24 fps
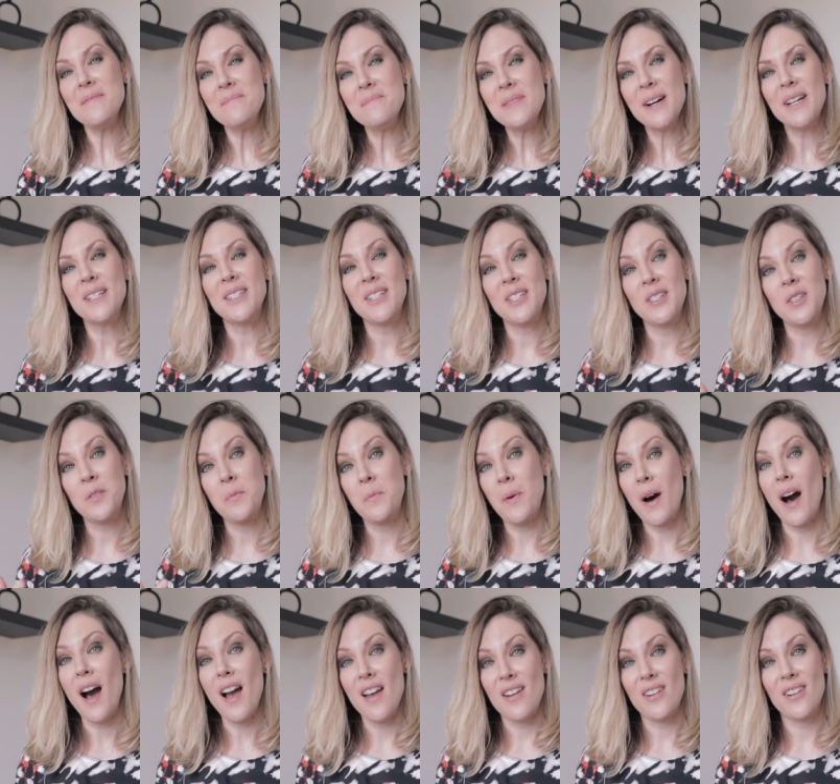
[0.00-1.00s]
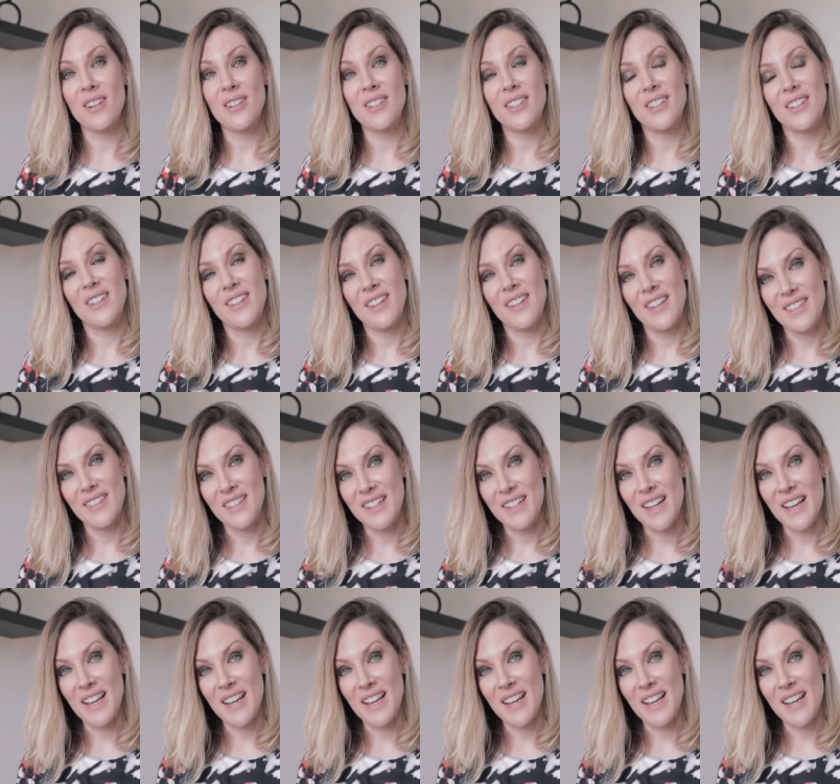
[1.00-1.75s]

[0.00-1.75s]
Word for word: much inspired in the